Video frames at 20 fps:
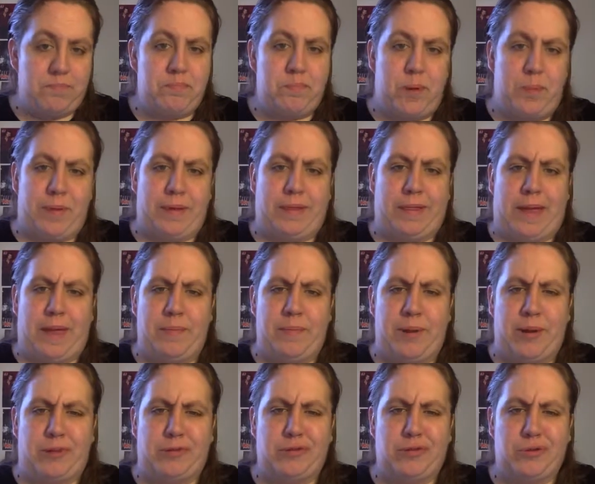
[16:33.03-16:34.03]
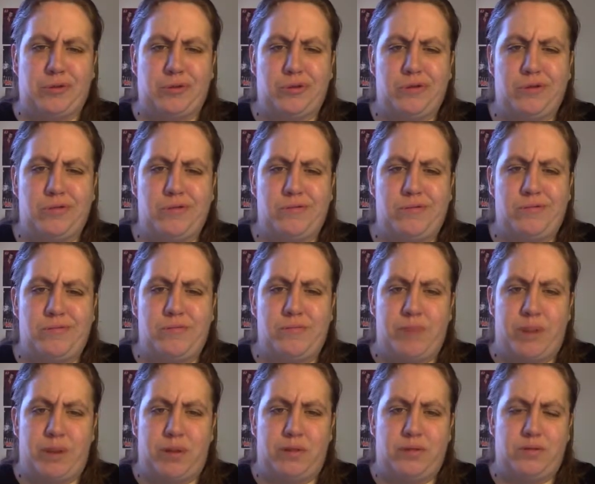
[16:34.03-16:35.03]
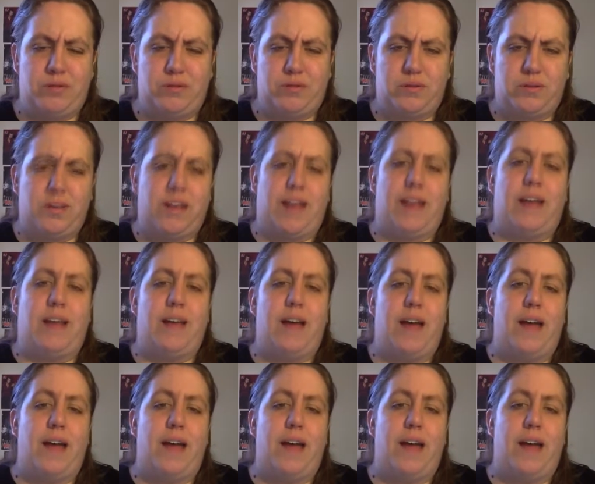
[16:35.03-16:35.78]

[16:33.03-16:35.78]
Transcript: Maybe late middle school. Yeah.